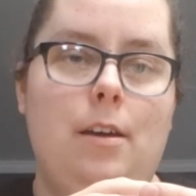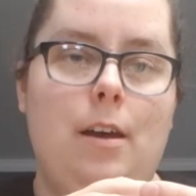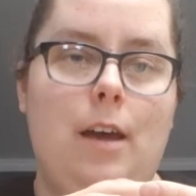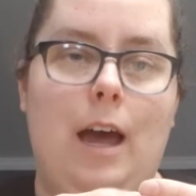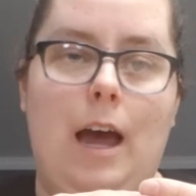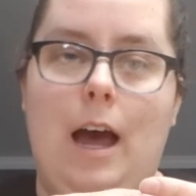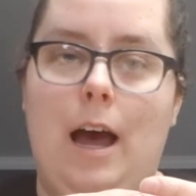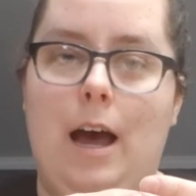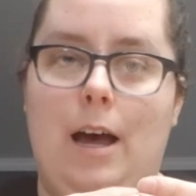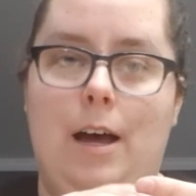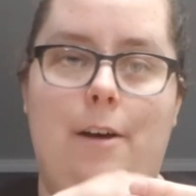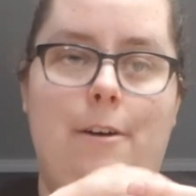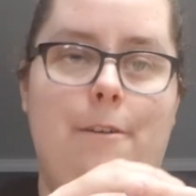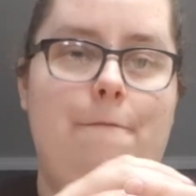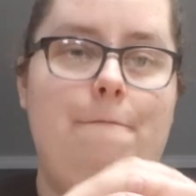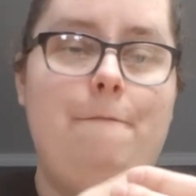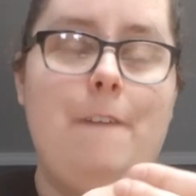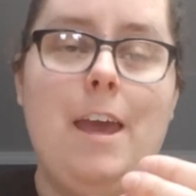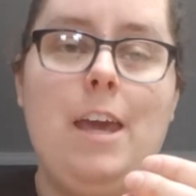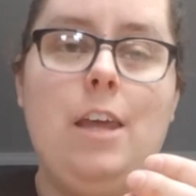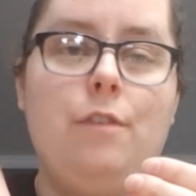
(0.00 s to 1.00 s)

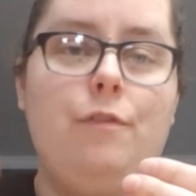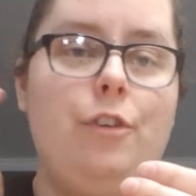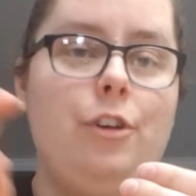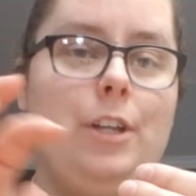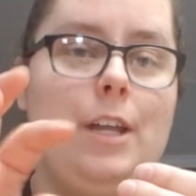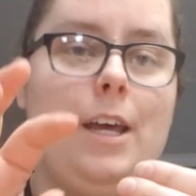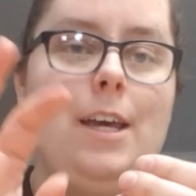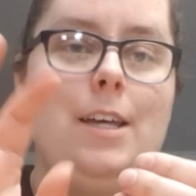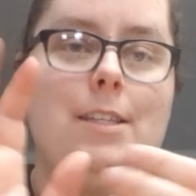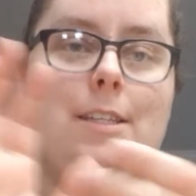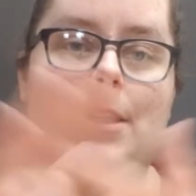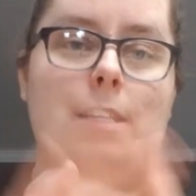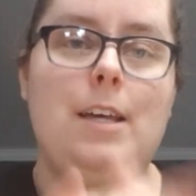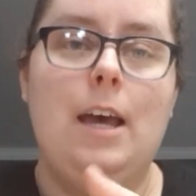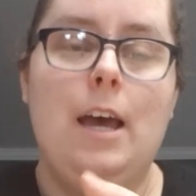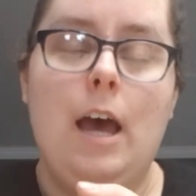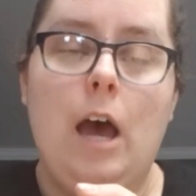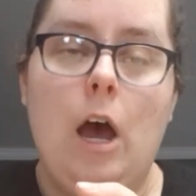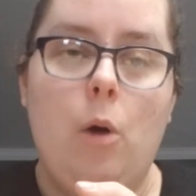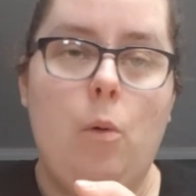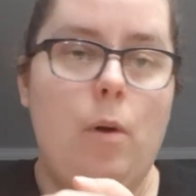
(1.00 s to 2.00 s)
faithfulness,
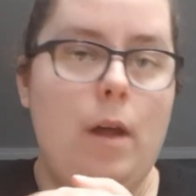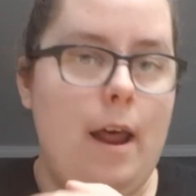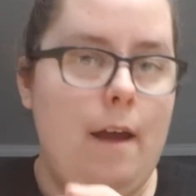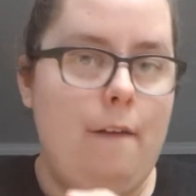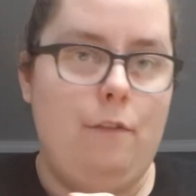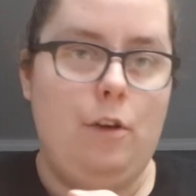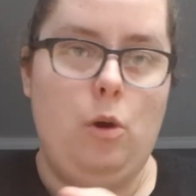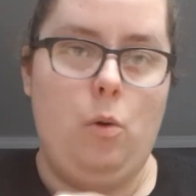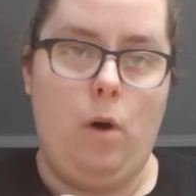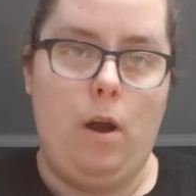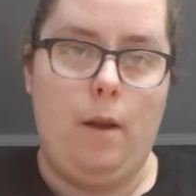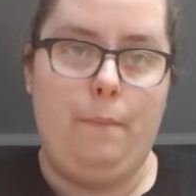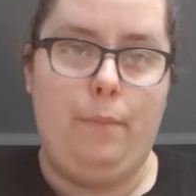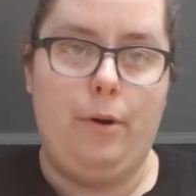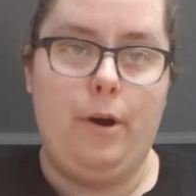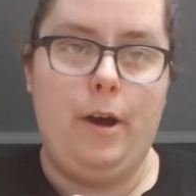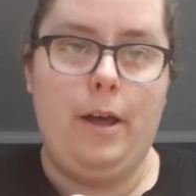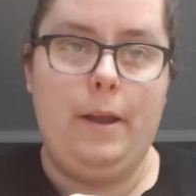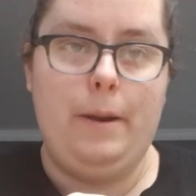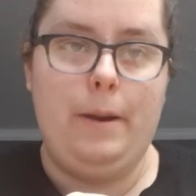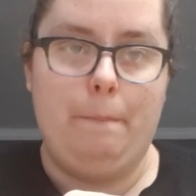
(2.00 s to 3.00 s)
whatever you want to
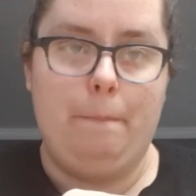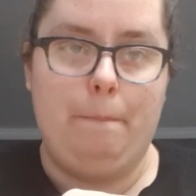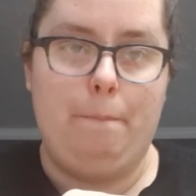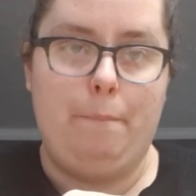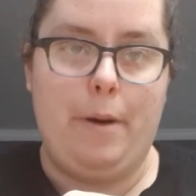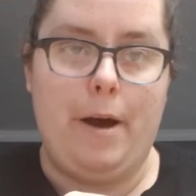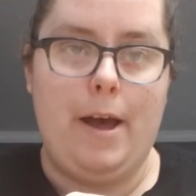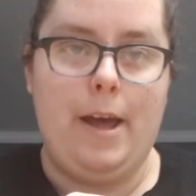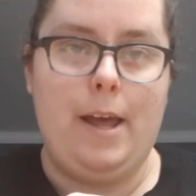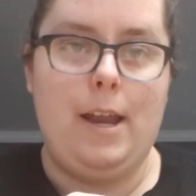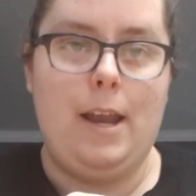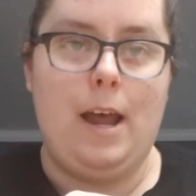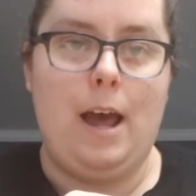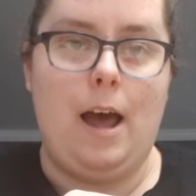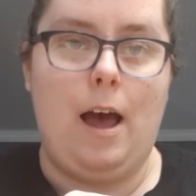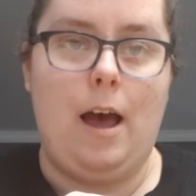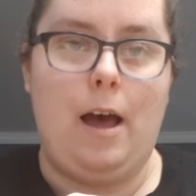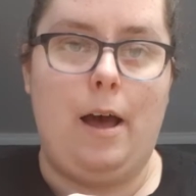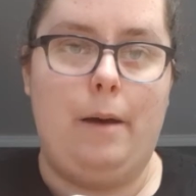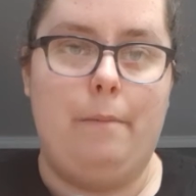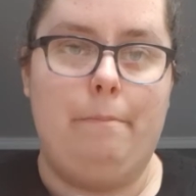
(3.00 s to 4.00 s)
put. But
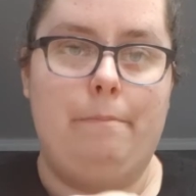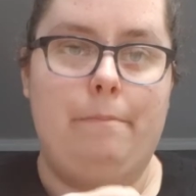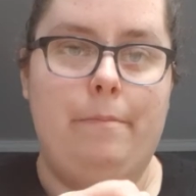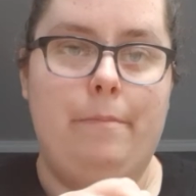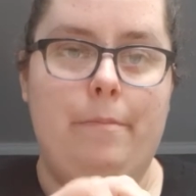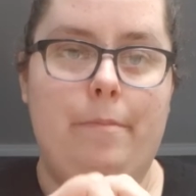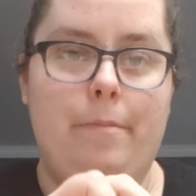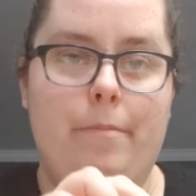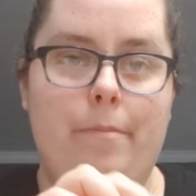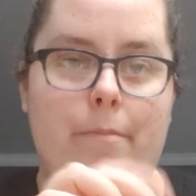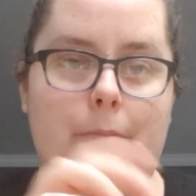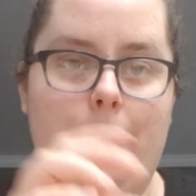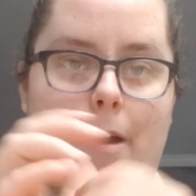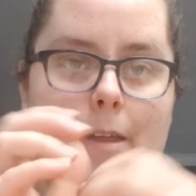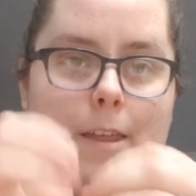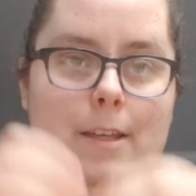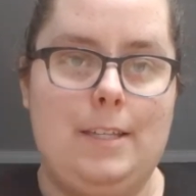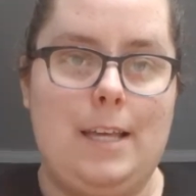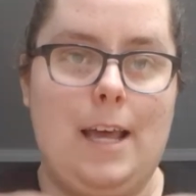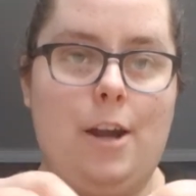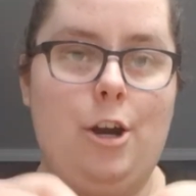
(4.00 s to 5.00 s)

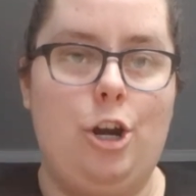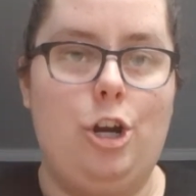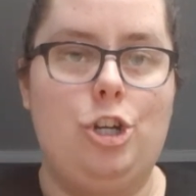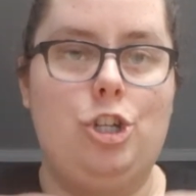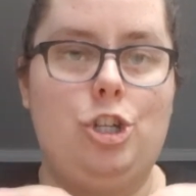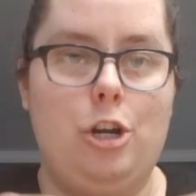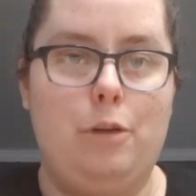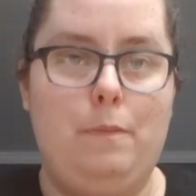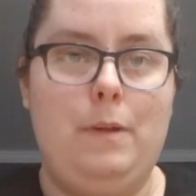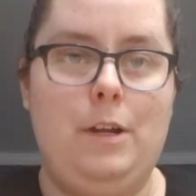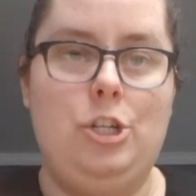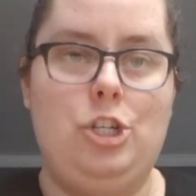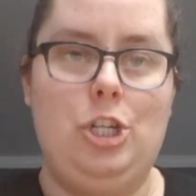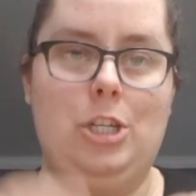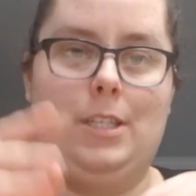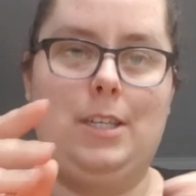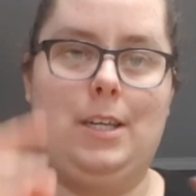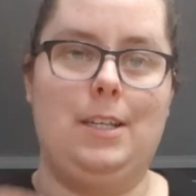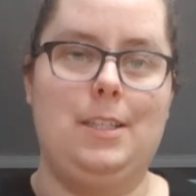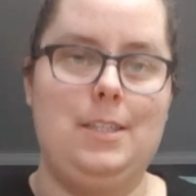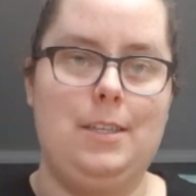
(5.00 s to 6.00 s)
the center should be
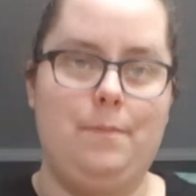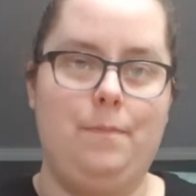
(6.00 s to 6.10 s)
Jesus.